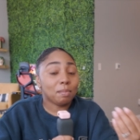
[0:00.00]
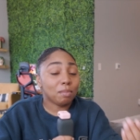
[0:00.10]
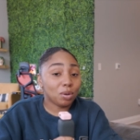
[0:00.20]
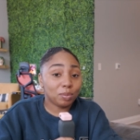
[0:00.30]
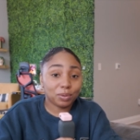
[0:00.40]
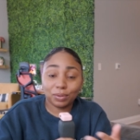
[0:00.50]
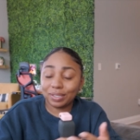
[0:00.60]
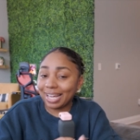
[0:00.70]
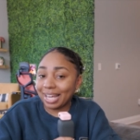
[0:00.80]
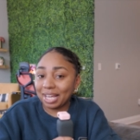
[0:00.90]
mobile,
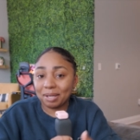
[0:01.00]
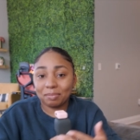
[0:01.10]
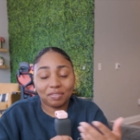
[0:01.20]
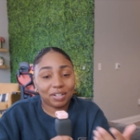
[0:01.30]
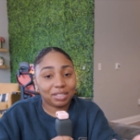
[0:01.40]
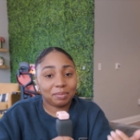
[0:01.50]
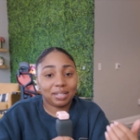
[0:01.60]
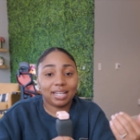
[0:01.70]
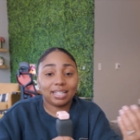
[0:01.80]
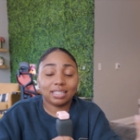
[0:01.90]
game
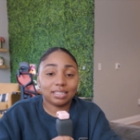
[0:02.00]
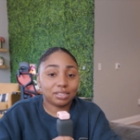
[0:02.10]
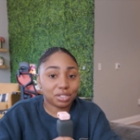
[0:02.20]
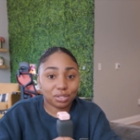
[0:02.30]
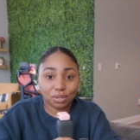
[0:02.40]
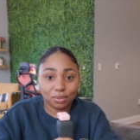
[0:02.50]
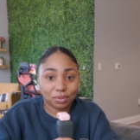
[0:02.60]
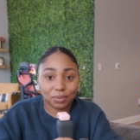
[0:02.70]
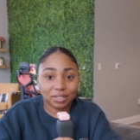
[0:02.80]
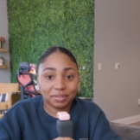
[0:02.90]
development, and the list just
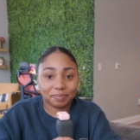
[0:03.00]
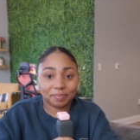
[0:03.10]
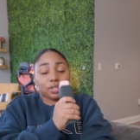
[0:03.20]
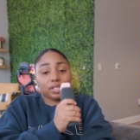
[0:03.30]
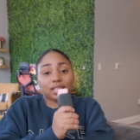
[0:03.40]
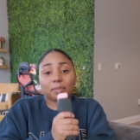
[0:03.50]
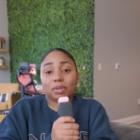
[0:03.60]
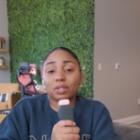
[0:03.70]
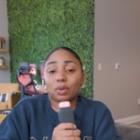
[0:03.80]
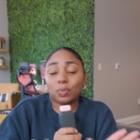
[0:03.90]
goes on. So this let
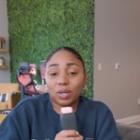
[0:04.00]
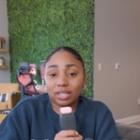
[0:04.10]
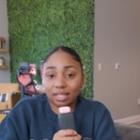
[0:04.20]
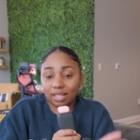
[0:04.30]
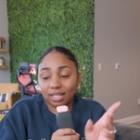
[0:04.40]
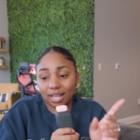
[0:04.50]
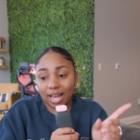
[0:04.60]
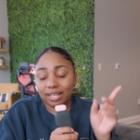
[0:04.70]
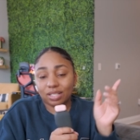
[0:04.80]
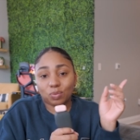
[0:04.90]
me know one thing, and
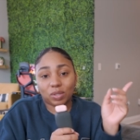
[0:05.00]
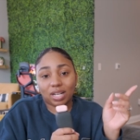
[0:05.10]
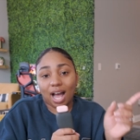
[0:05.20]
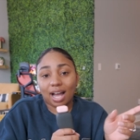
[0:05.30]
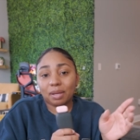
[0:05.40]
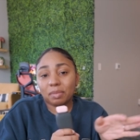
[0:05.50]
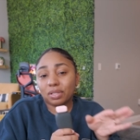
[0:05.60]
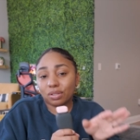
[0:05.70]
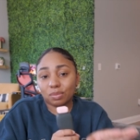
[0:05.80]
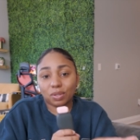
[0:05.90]
that is when I am
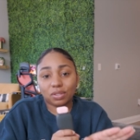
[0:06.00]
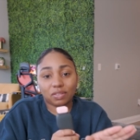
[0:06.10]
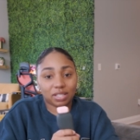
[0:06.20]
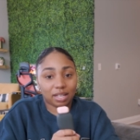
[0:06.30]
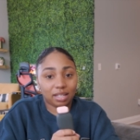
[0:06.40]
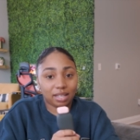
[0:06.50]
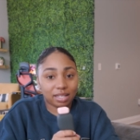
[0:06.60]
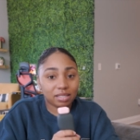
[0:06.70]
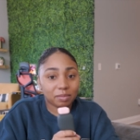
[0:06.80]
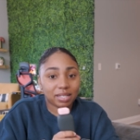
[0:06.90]
in those modes of second
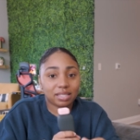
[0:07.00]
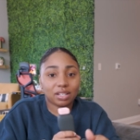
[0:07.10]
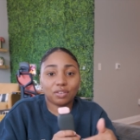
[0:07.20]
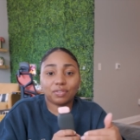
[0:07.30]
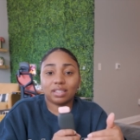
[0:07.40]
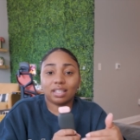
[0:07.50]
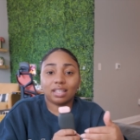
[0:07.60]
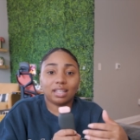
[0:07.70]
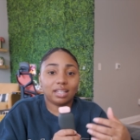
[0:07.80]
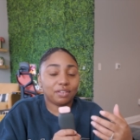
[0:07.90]
guessing myself and
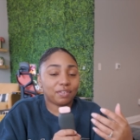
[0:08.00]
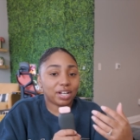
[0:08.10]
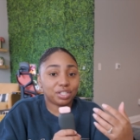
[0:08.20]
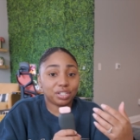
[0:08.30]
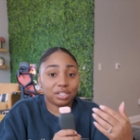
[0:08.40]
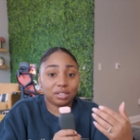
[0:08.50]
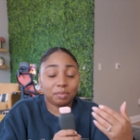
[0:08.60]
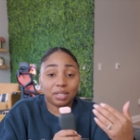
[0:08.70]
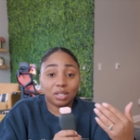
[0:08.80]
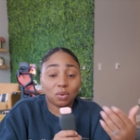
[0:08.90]
thinking if I
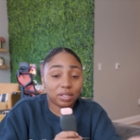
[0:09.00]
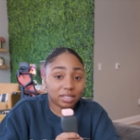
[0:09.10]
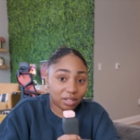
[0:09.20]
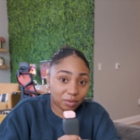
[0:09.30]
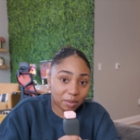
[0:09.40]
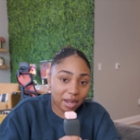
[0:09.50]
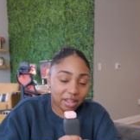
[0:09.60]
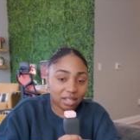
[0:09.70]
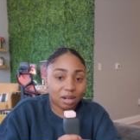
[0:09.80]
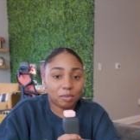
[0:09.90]
should be on the career
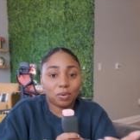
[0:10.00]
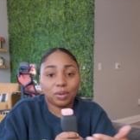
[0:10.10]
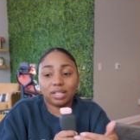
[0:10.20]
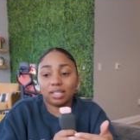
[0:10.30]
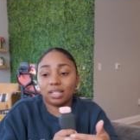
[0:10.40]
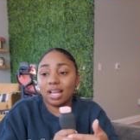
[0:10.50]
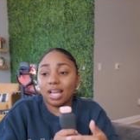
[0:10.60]
path that I'm on,